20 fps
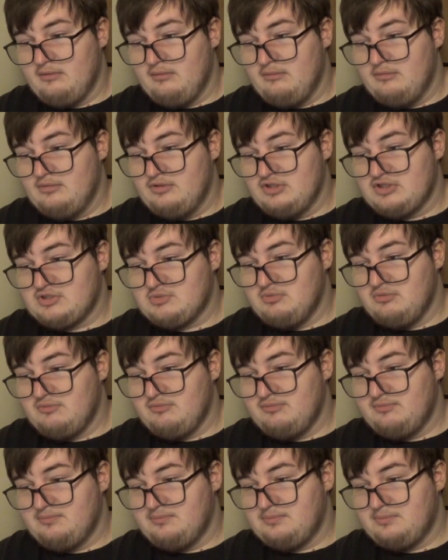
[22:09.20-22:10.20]
Just with
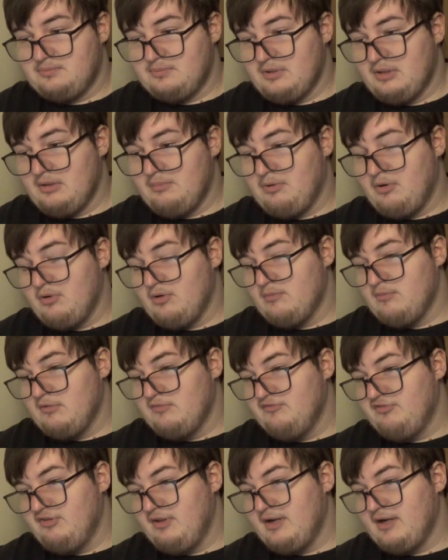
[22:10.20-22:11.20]
a
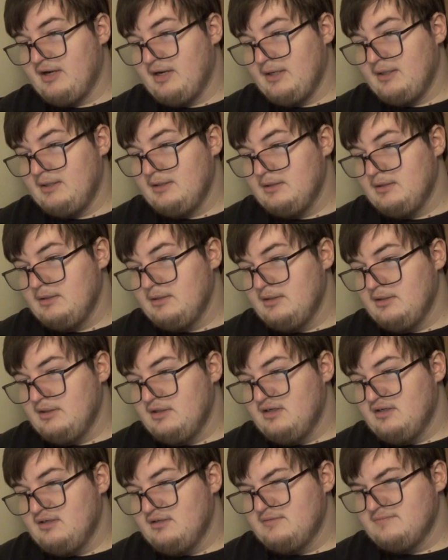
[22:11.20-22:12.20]
Pokemon flair.
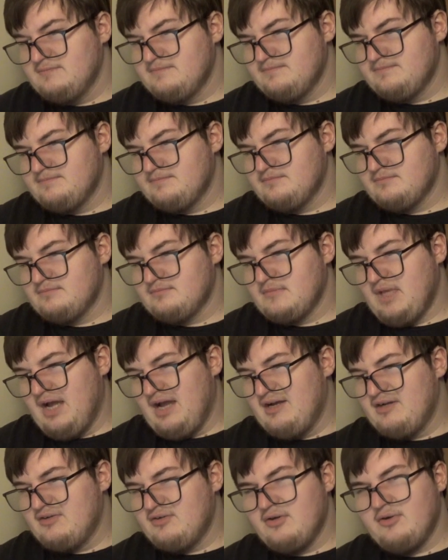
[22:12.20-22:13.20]

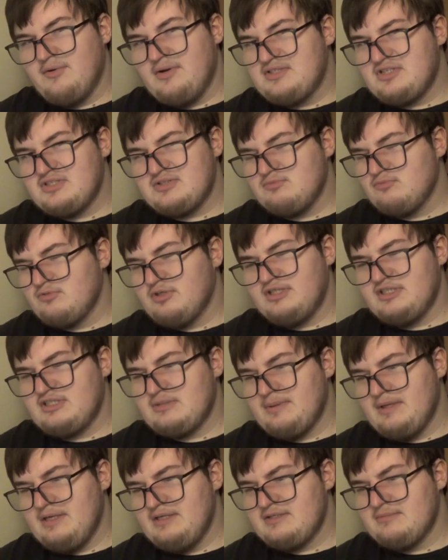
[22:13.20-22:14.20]
I don't know, it doesn't really
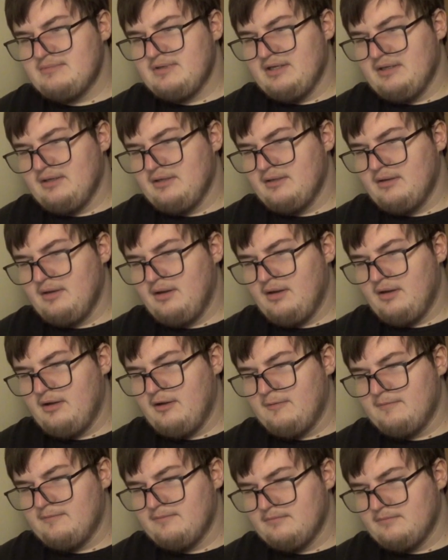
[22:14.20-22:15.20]
speak to me
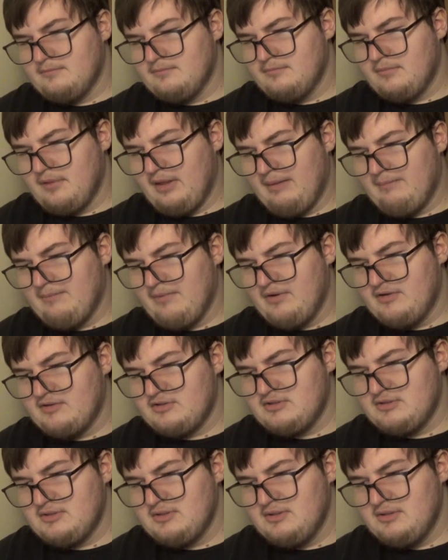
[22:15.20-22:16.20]
that much.